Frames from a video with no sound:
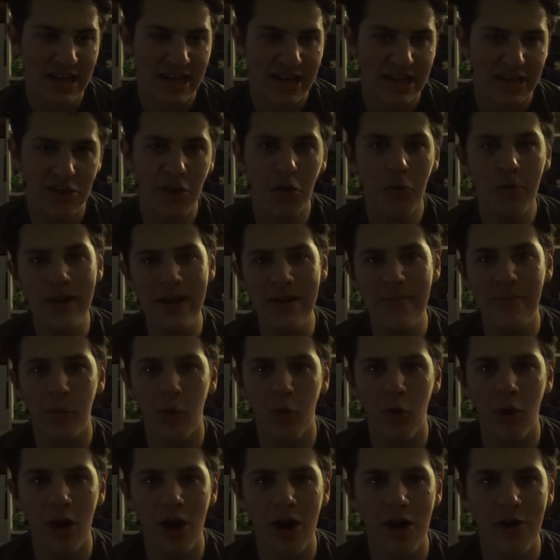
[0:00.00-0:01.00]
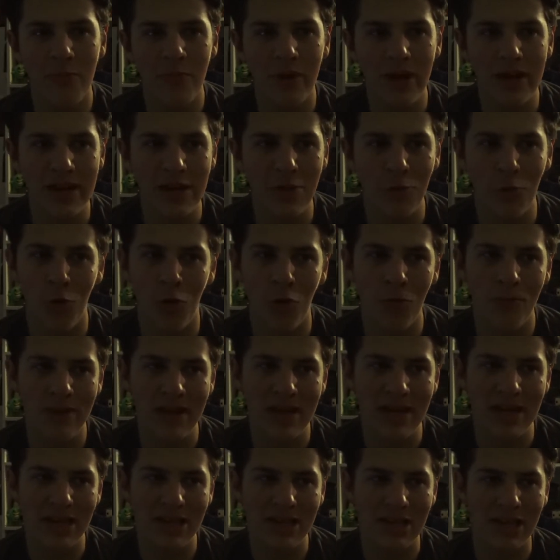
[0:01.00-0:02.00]
you'll be bored, but you won't
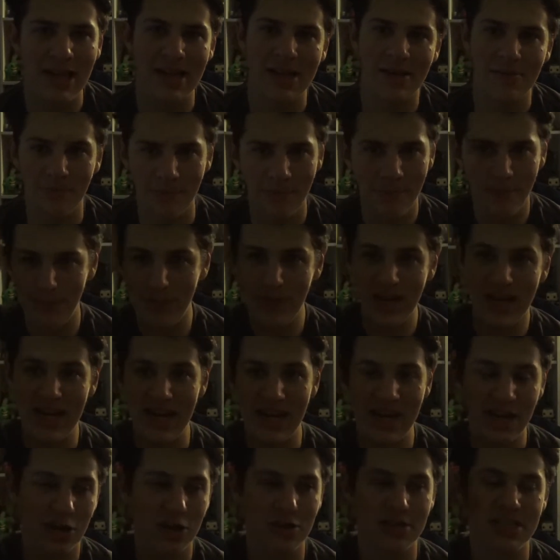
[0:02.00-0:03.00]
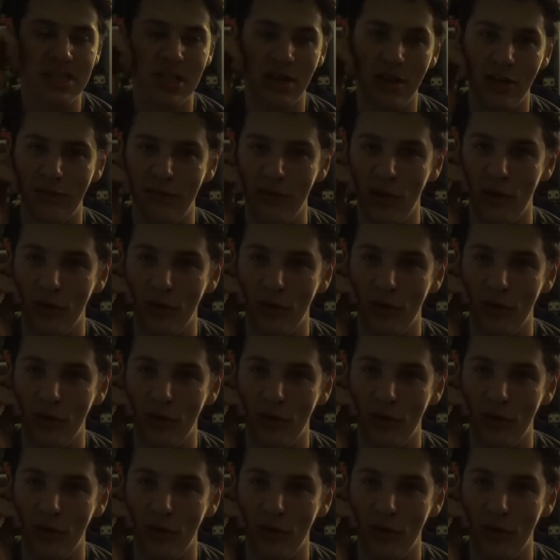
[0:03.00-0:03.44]
be, like, beating yourself